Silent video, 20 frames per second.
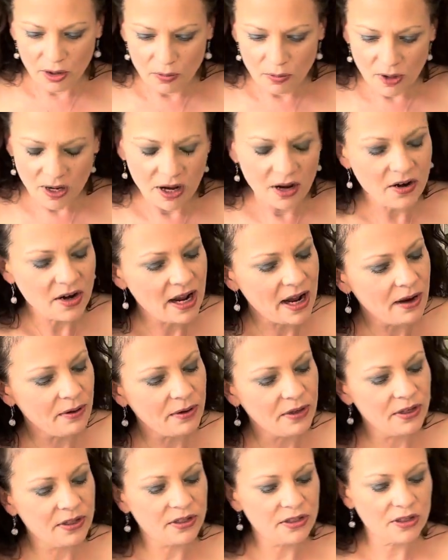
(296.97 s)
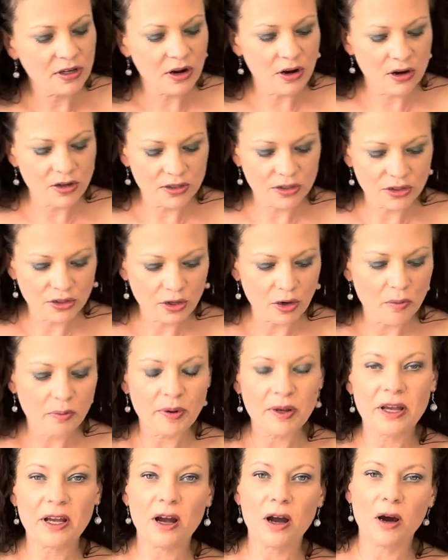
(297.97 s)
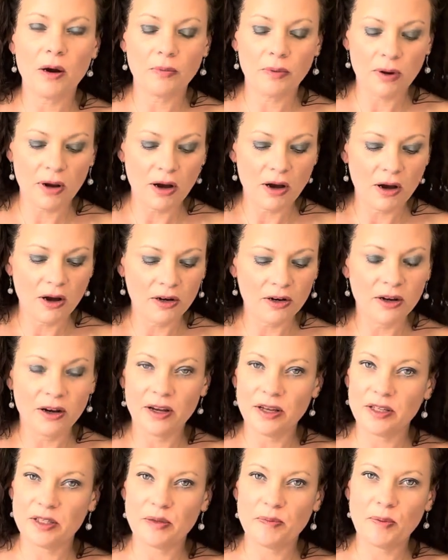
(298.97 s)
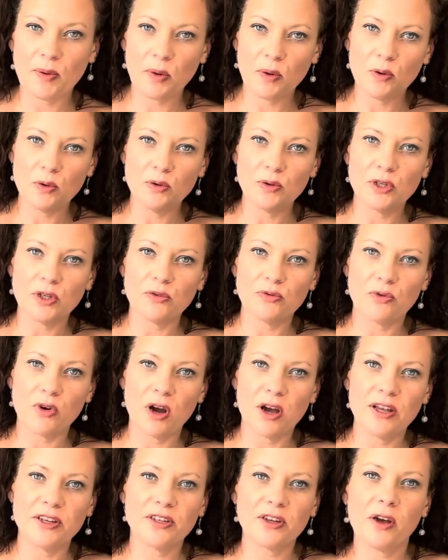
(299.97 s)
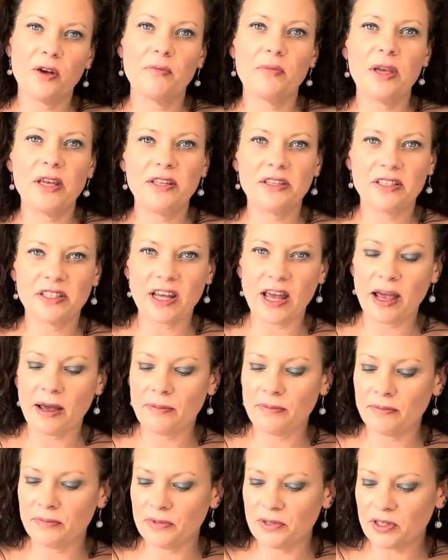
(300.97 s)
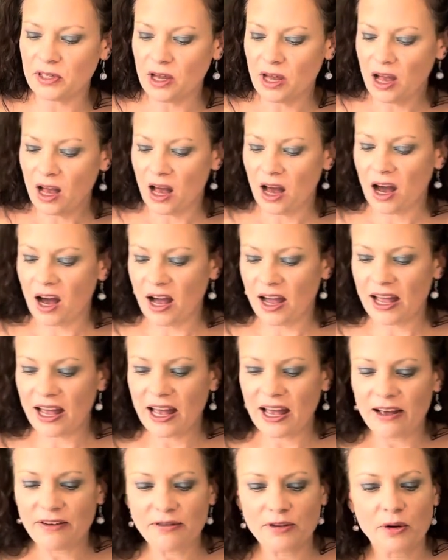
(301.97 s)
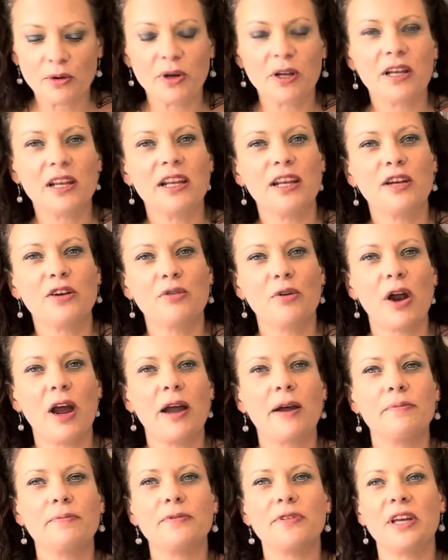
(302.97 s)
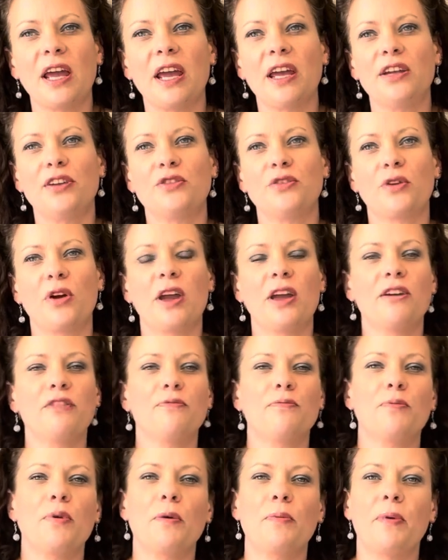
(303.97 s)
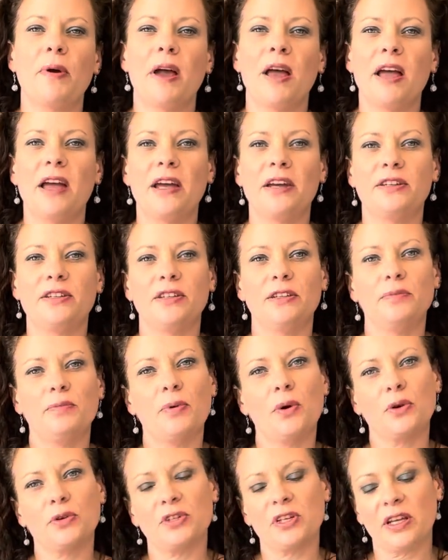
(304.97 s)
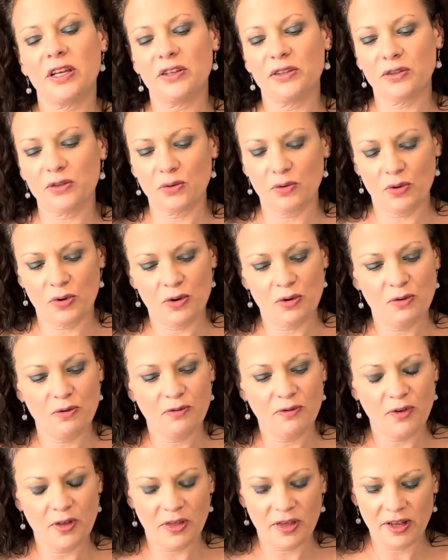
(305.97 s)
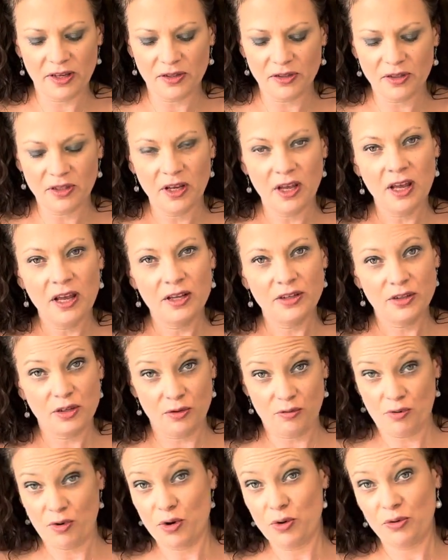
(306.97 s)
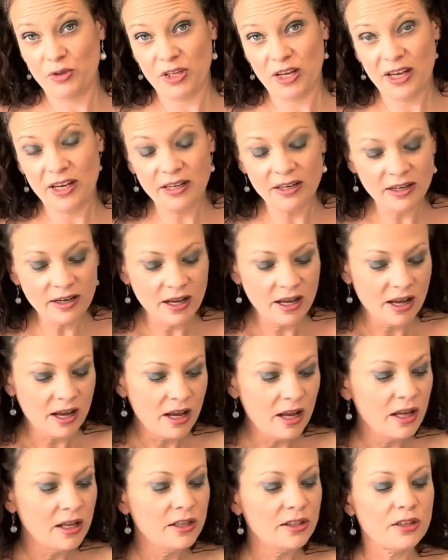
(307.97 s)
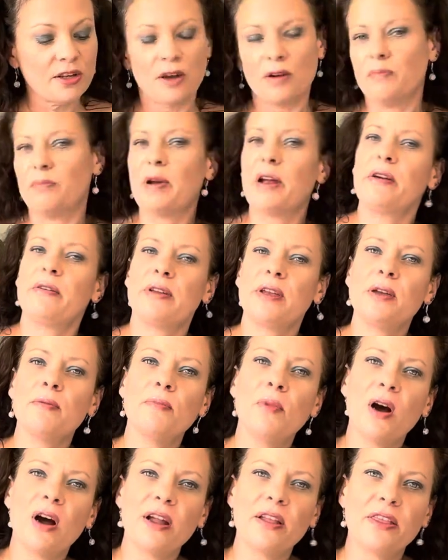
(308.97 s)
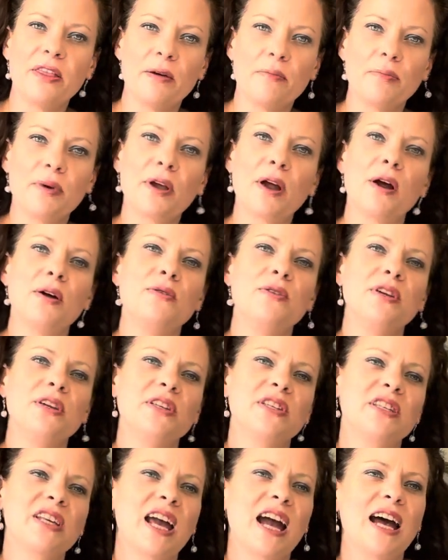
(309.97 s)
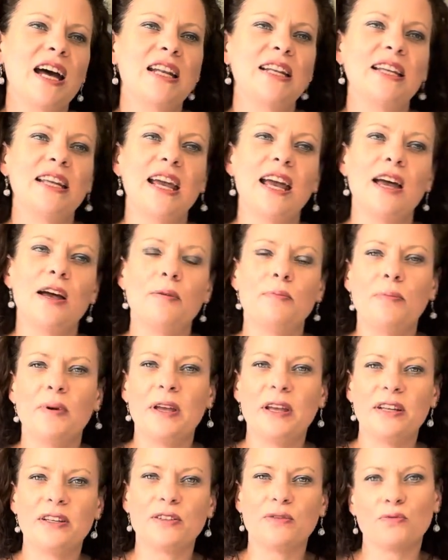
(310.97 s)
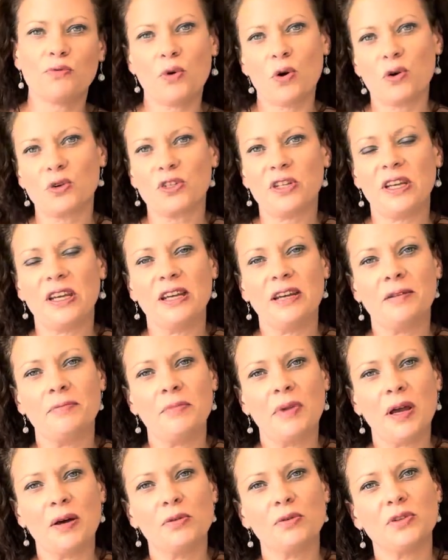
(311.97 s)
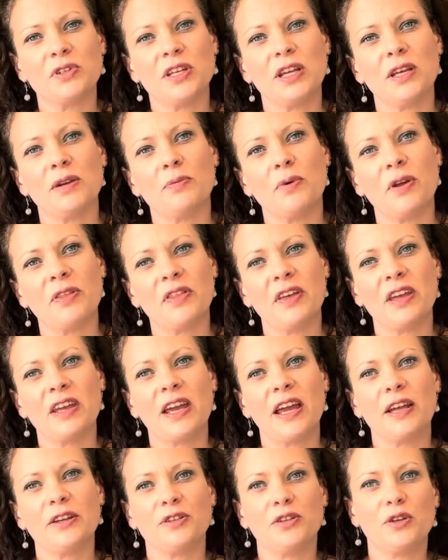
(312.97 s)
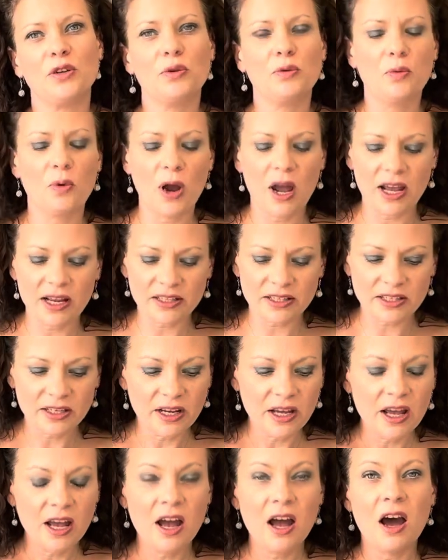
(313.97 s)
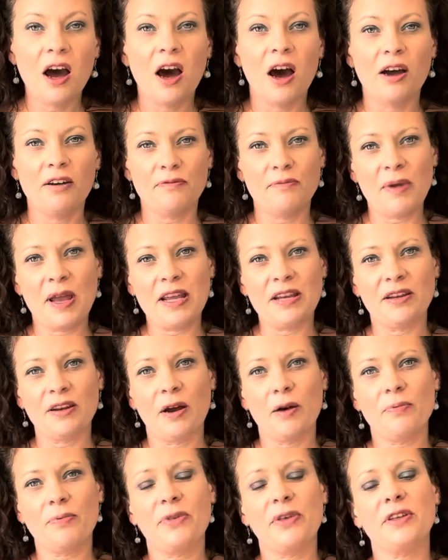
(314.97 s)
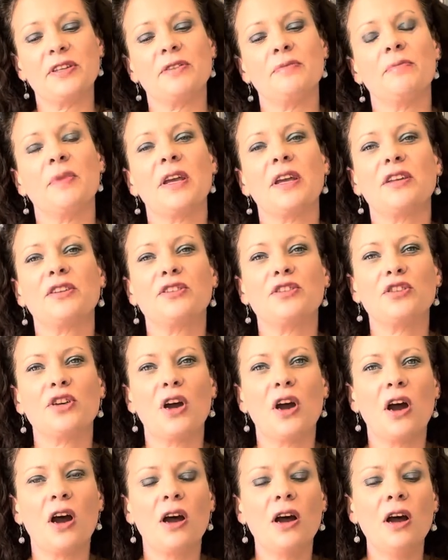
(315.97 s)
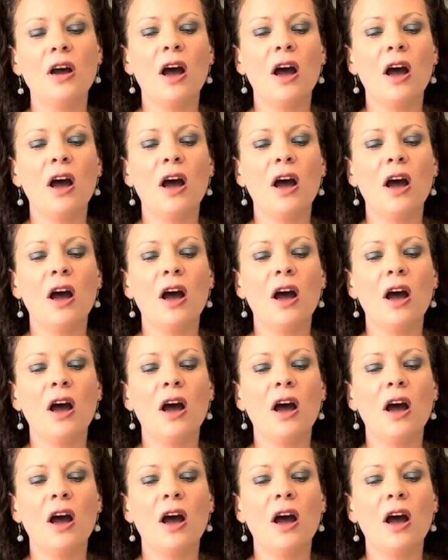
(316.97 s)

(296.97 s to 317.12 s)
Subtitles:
we are now going to start chopping up our nice bald rhizome stems. I have quickly grabbed tray of prepared potting soil for this to root in. So bearing in mind that begonias can get a bit rotty and melty when they get too wet, I've made up this mixture,